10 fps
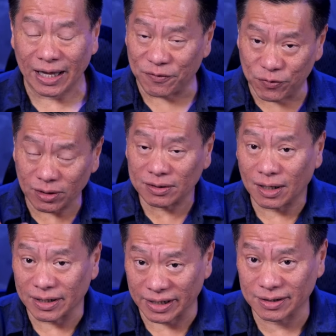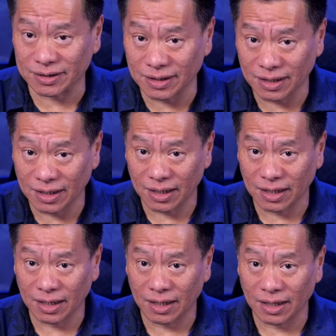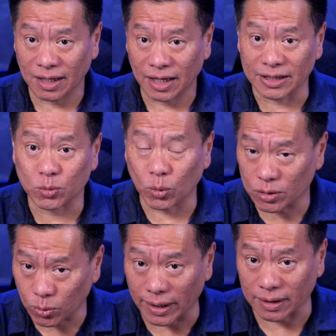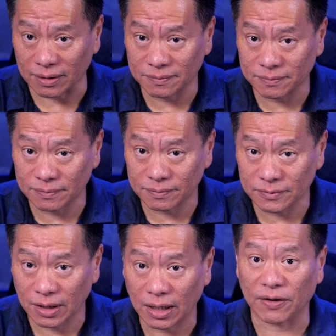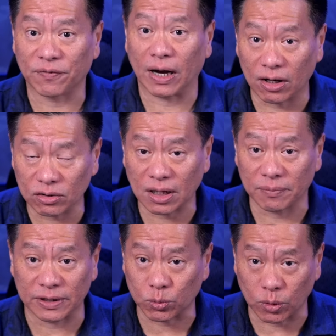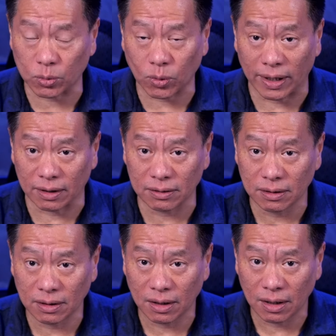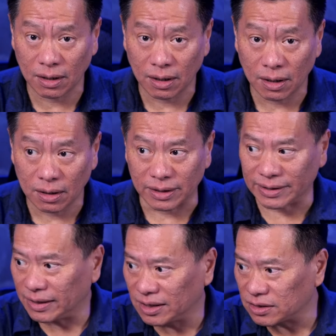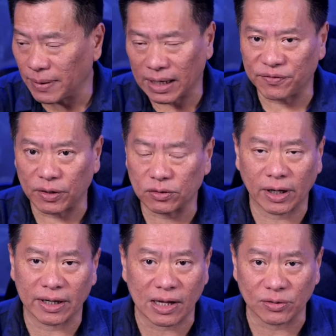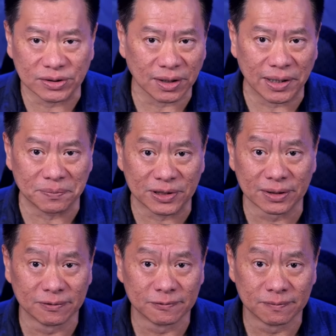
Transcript: If your target is worthwhile, if your outcome is worthwhile, then it doesn't matter if you try 1,000 times.